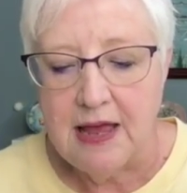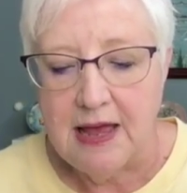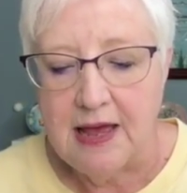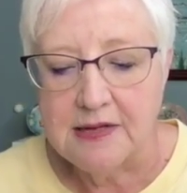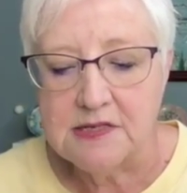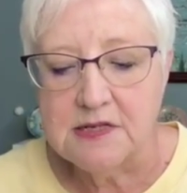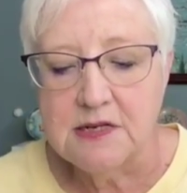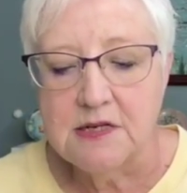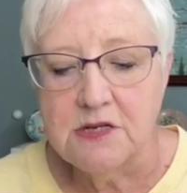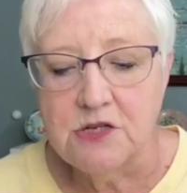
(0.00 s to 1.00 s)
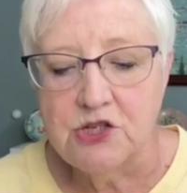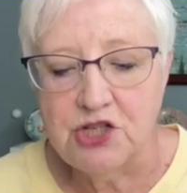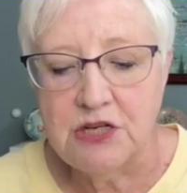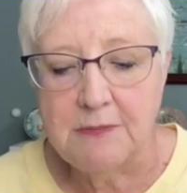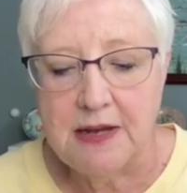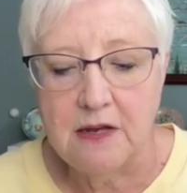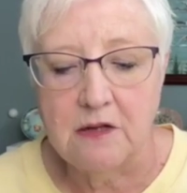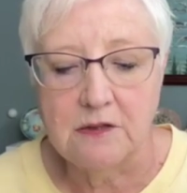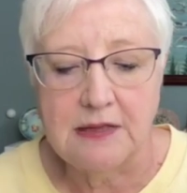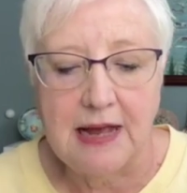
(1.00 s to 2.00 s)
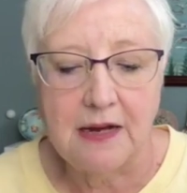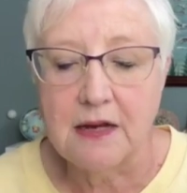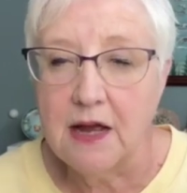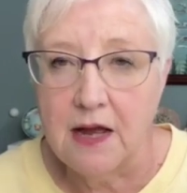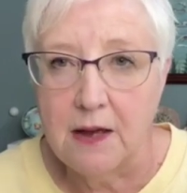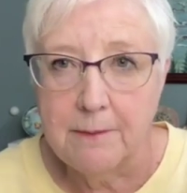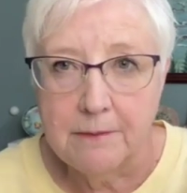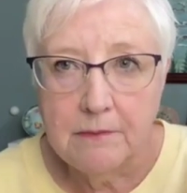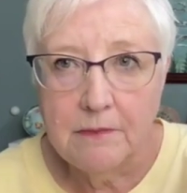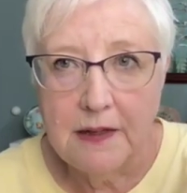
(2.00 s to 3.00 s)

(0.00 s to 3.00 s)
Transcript: at gmail.com